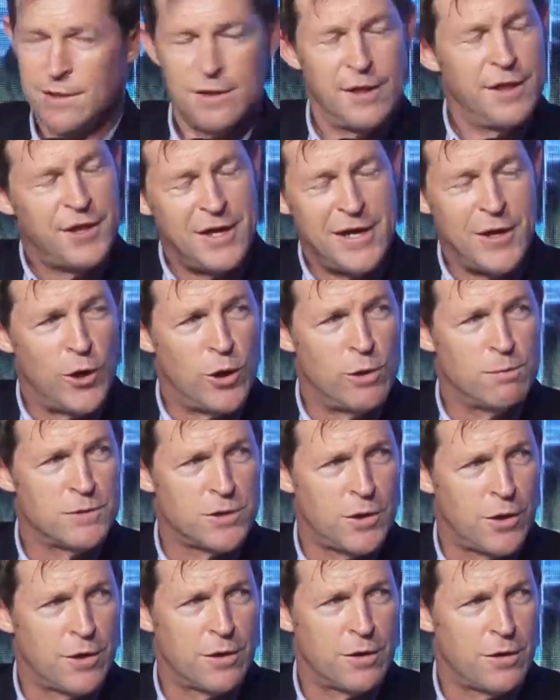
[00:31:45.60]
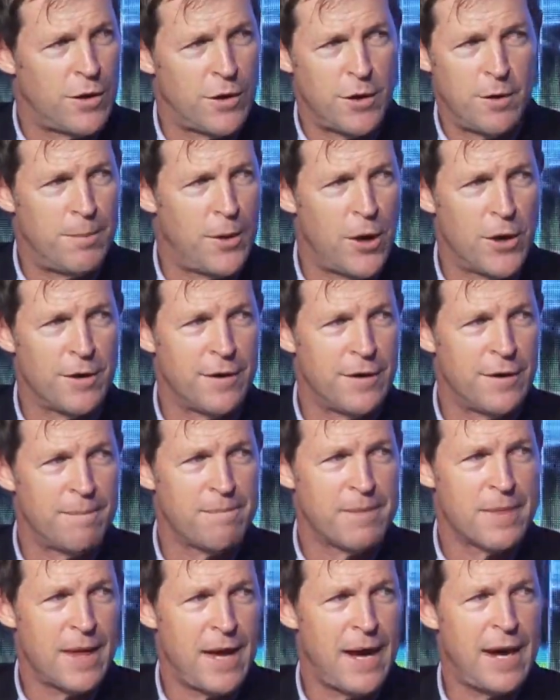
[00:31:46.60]
3 homes on a bond
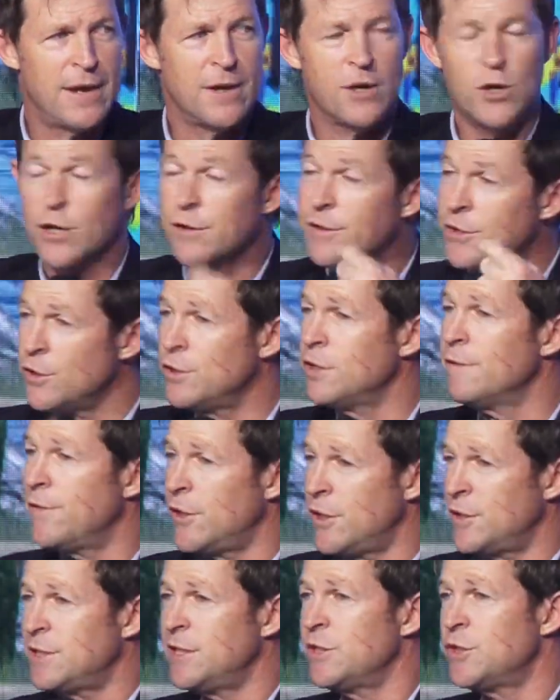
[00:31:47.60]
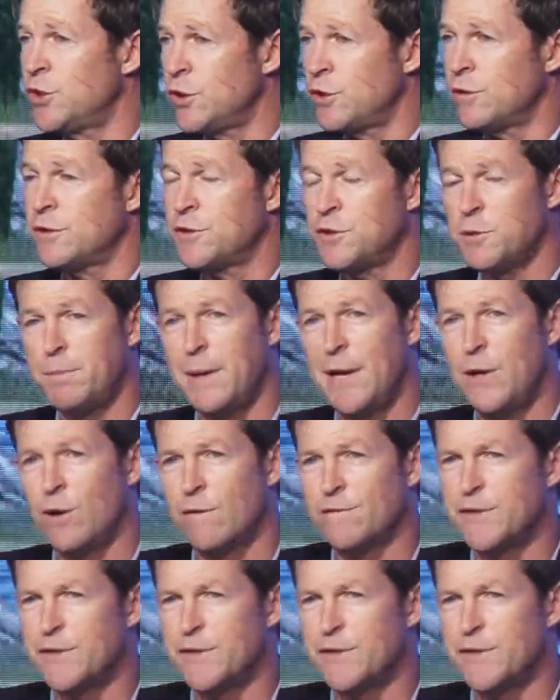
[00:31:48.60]
and got the university students to pay off.